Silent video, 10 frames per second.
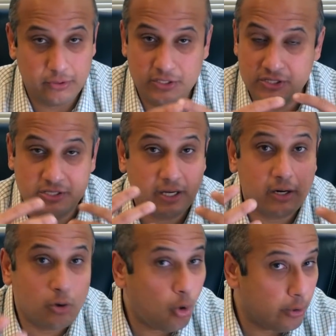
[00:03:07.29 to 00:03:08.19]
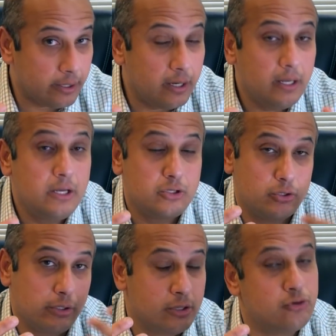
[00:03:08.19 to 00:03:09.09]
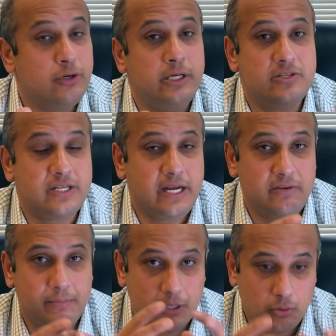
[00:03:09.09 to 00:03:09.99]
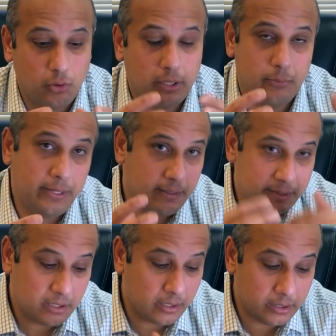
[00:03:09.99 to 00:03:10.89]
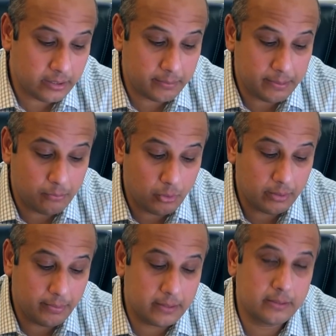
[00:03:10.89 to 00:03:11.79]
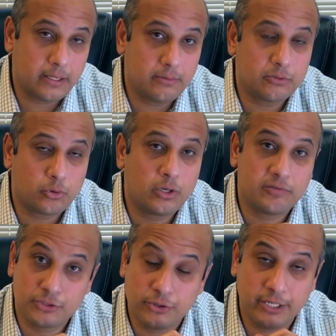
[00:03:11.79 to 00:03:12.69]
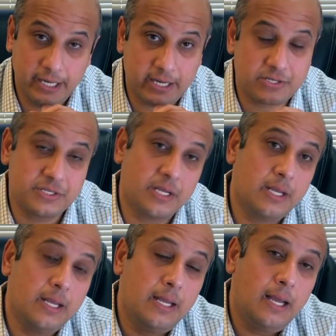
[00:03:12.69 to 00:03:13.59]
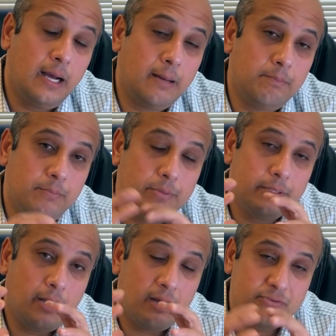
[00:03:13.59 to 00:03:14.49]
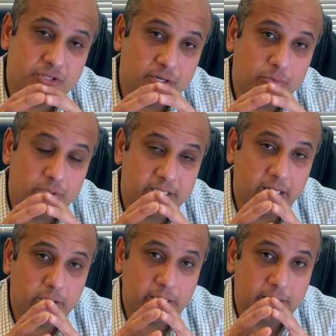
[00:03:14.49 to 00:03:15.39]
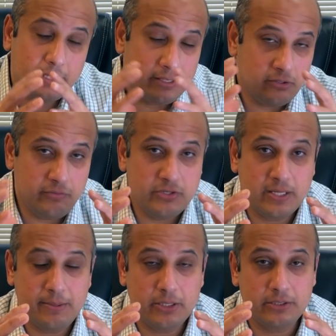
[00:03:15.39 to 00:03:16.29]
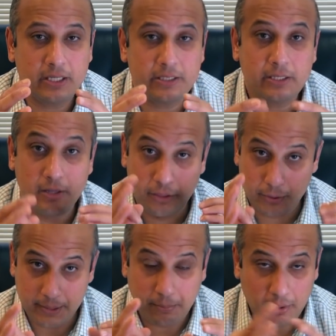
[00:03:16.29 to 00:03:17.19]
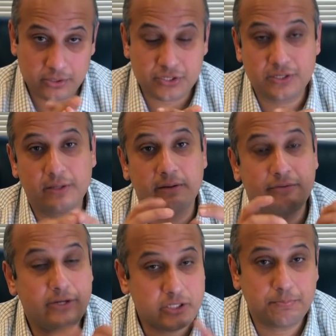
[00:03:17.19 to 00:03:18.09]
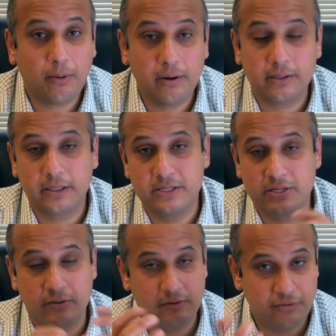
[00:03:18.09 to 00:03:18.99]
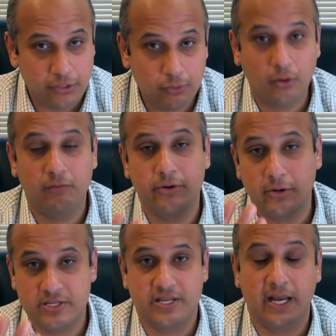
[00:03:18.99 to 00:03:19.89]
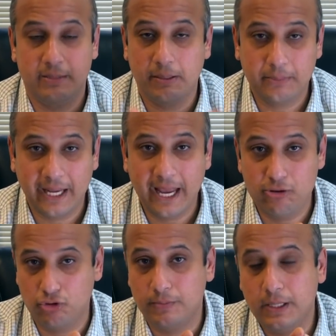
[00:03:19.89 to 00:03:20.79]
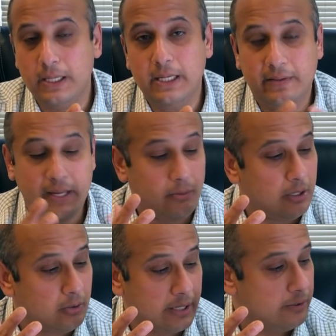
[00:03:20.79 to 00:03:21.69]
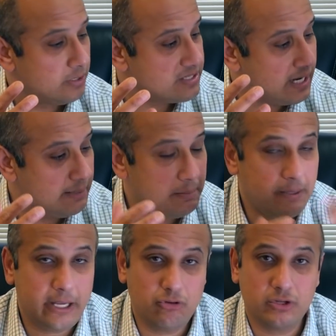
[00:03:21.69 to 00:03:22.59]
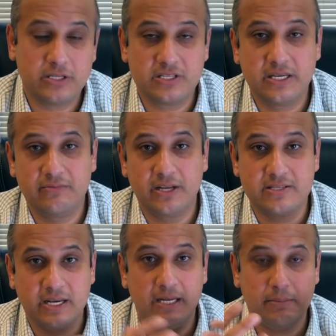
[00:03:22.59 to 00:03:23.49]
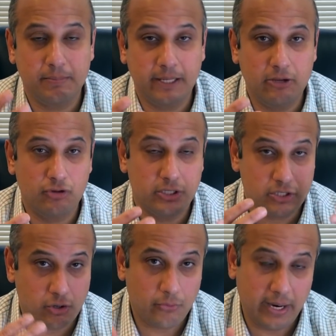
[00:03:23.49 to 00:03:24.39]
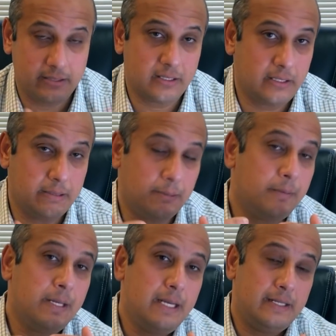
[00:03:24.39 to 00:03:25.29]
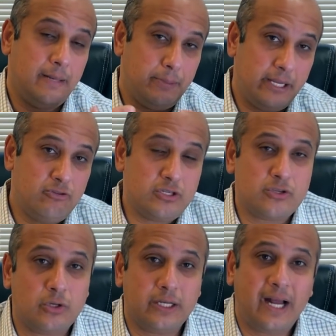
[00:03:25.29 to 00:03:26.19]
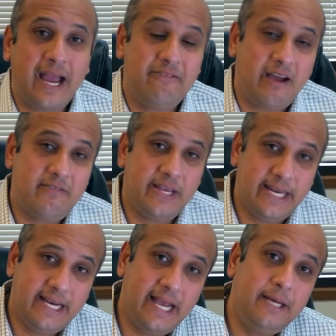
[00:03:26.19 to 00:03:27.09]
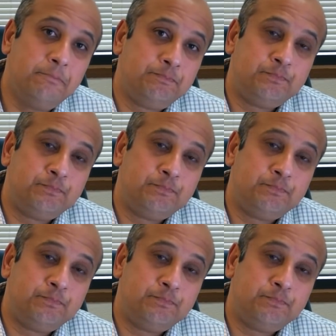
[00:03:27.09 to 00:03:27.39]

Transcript: This is not a court, so your attorney doesn't have a big role, and we're going to be talking a little bit more about the role of attorney next. The officer will tell you that the interview is going to be conducted in 3 parts. The first part is a review of your asylum application. They want to look at your asylum application and see if the asylum application is correct. The application is called an I-589.